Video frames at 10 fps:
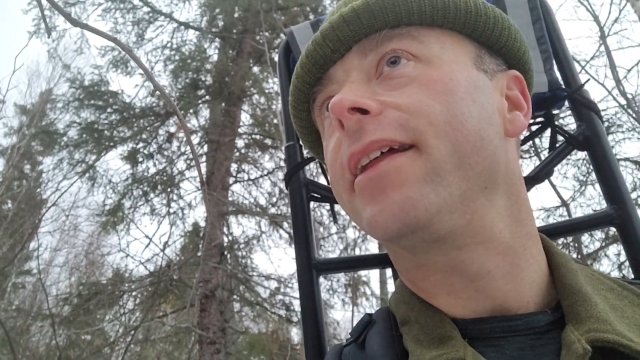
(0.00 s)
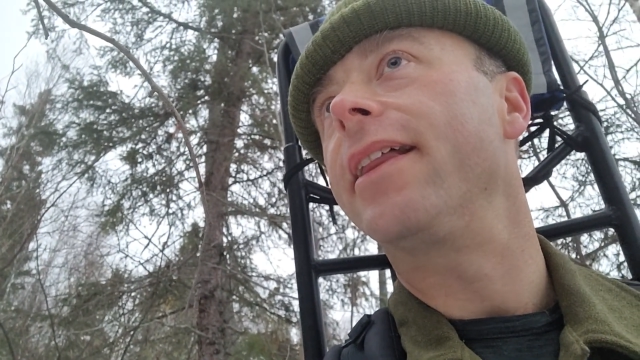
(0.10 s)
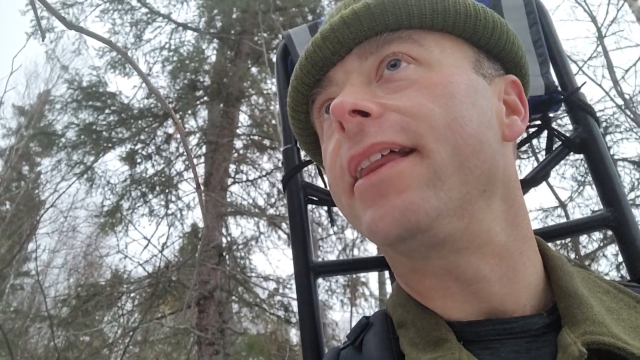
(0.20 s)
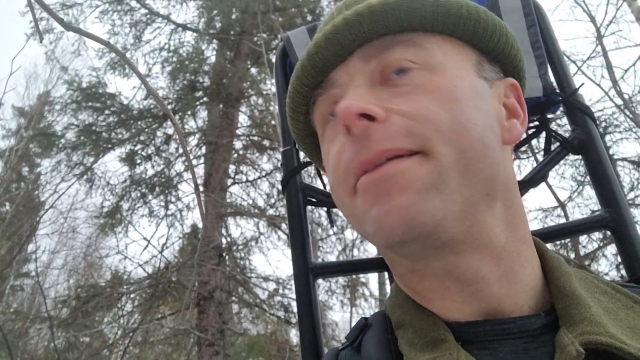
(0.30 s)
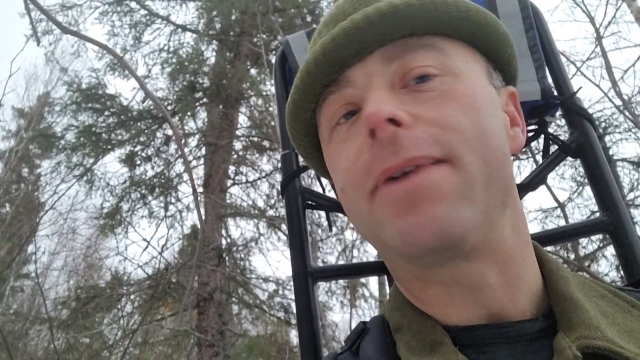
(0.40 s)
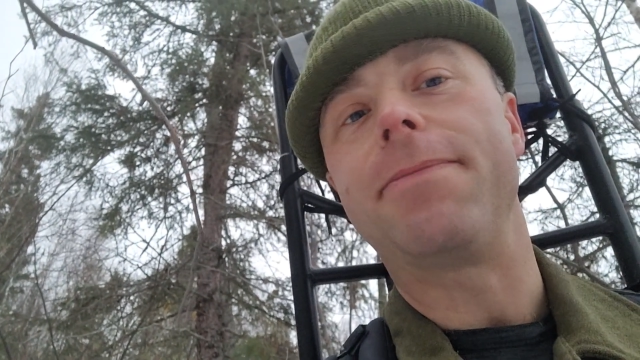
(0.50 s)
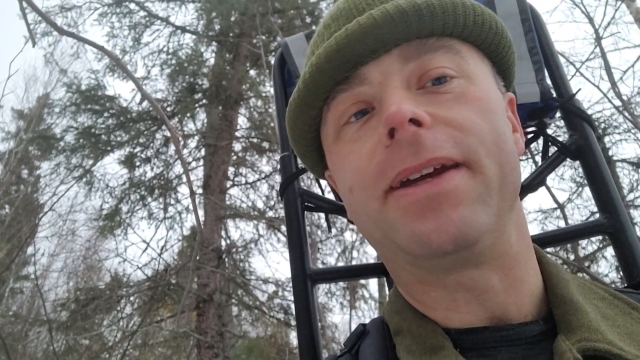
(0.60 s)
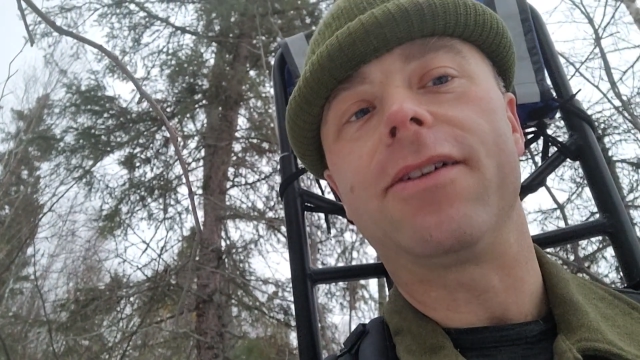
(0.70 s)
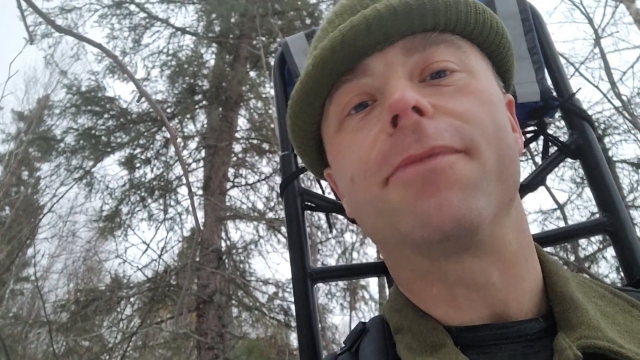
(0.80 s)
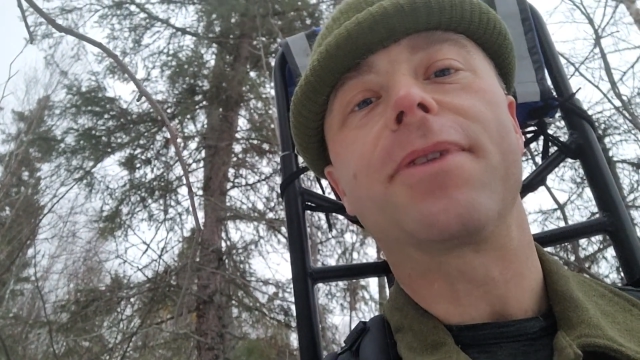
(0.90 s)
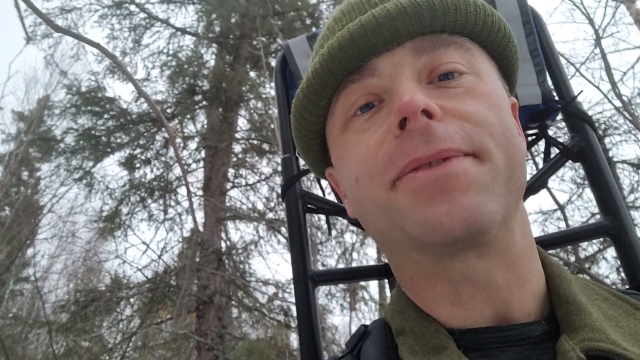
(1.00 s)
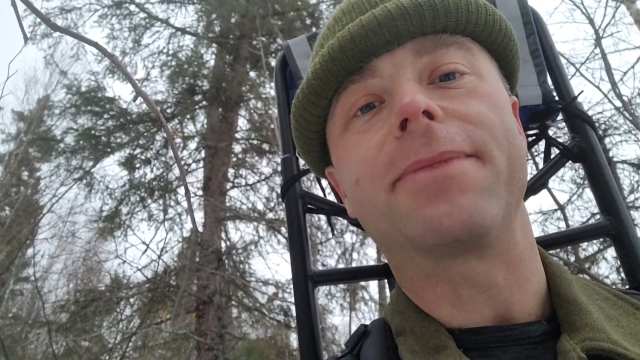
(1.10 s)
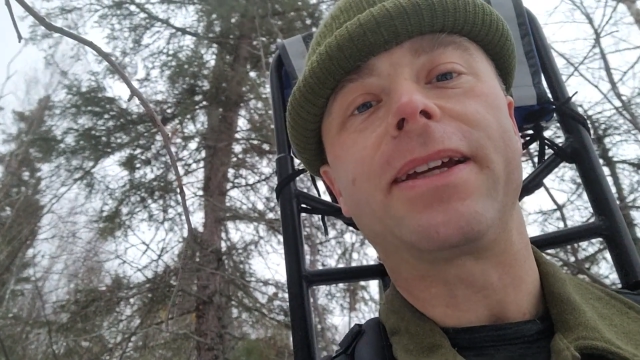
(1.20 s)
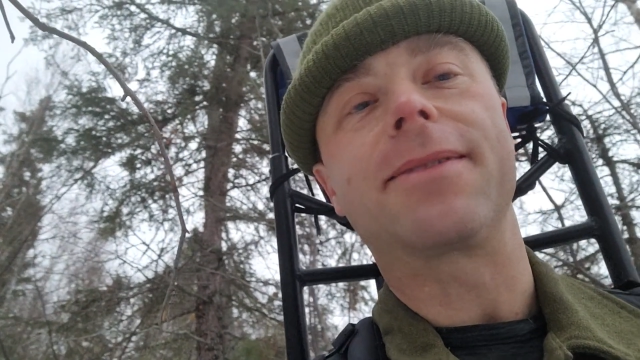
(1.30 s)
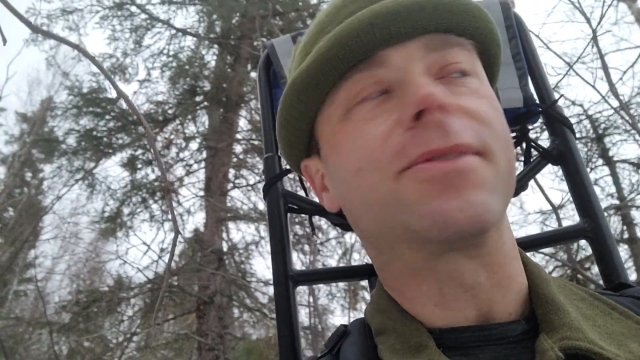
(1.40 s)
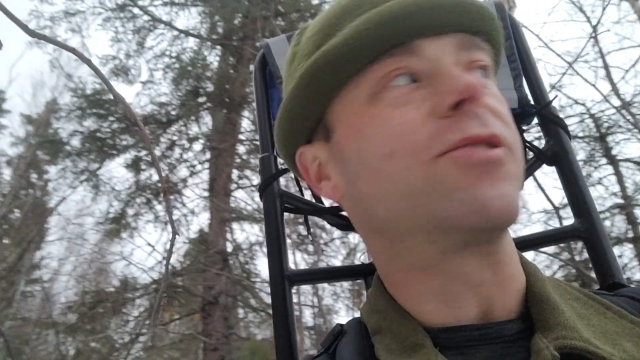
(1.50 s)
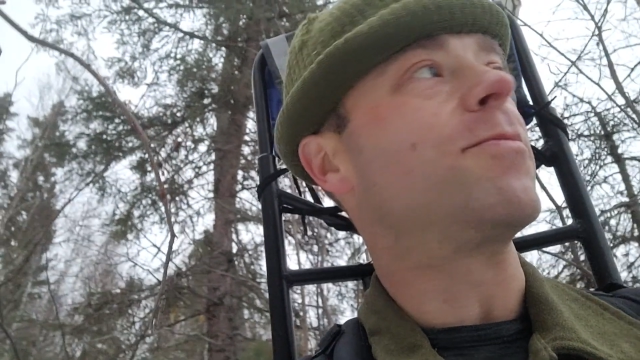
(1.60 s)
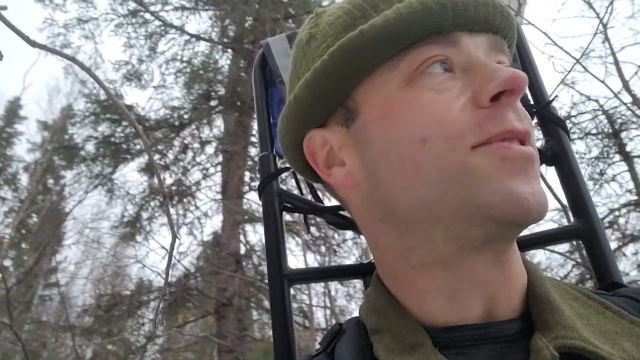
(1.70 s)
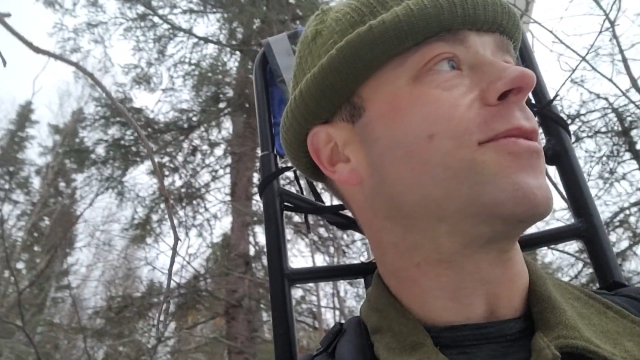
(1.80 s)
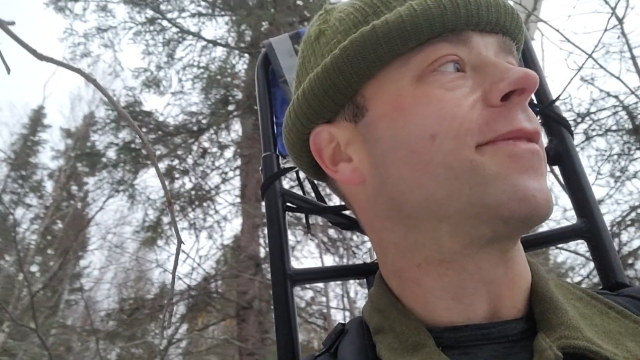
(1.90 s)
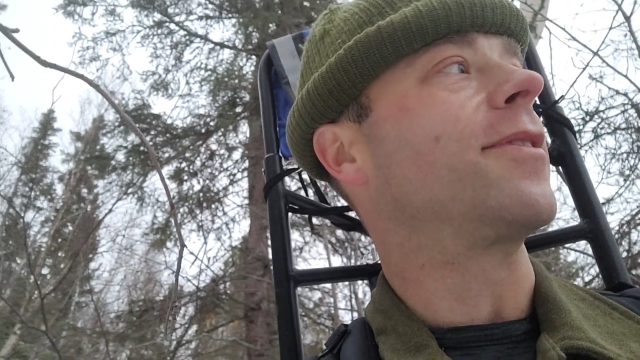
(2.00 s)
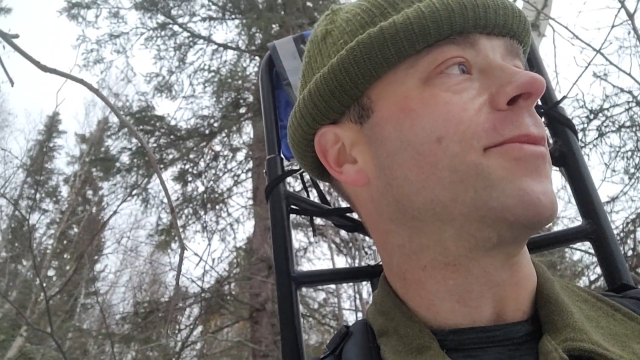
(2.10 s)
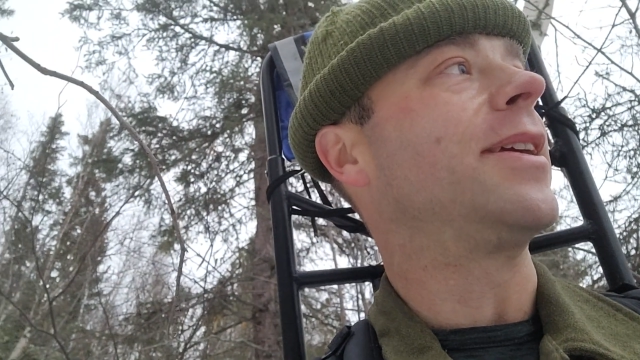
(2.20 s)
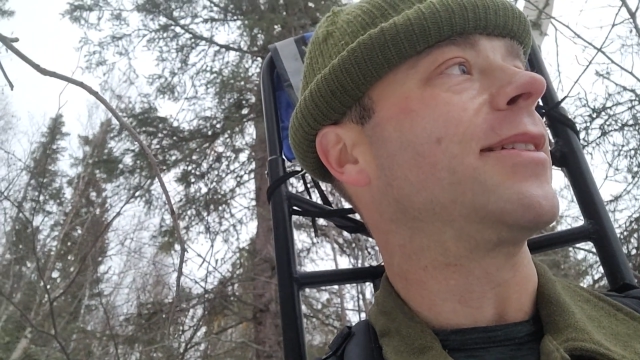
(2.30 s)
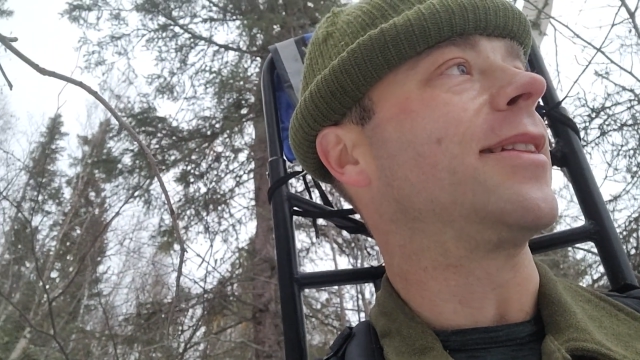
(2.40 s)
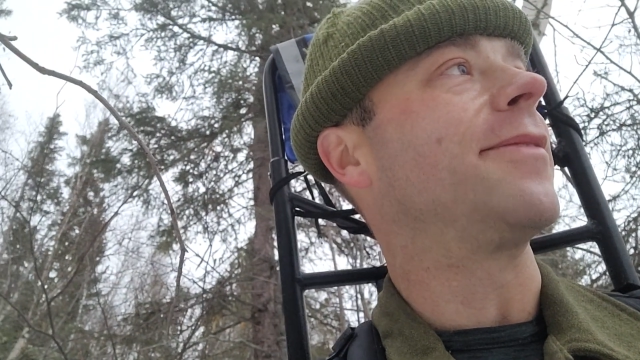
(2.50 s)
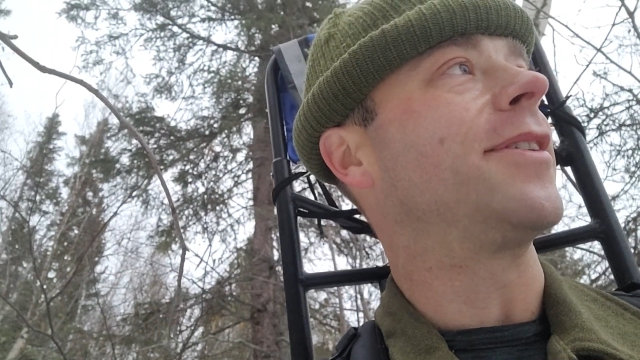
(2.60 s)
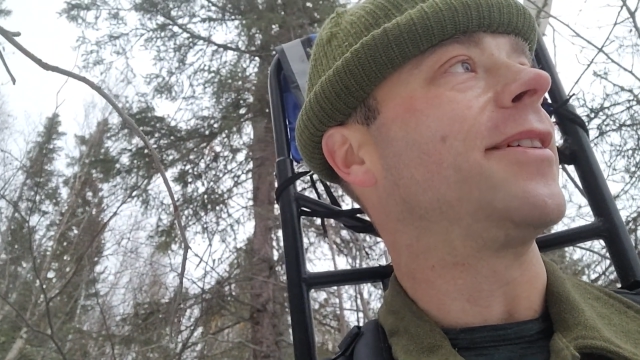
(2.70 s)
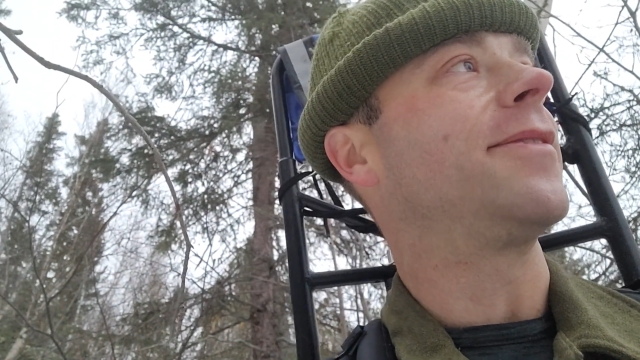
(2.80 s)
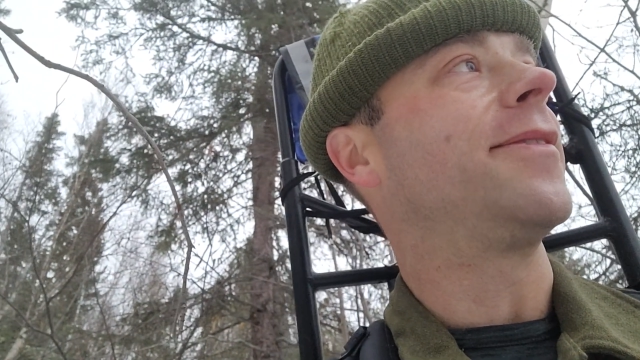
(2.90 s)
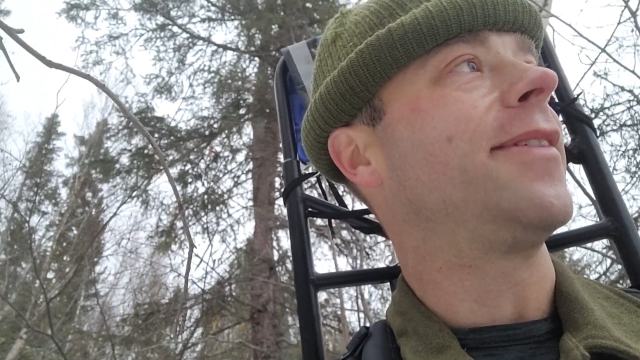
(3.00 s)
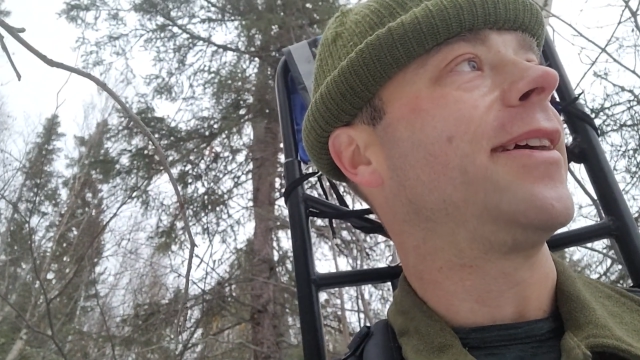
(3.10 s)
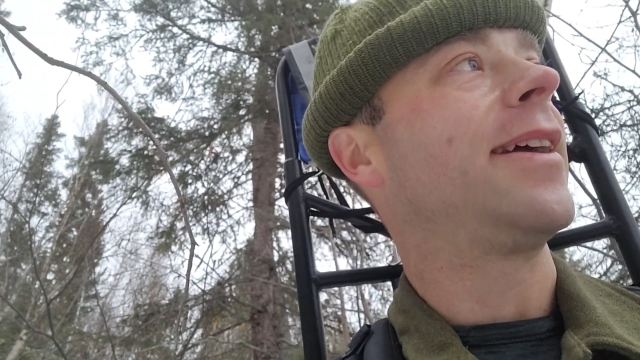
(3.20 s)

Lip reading: And that might be it. Oh, I'm probably going to make some soup too for the week to live off of.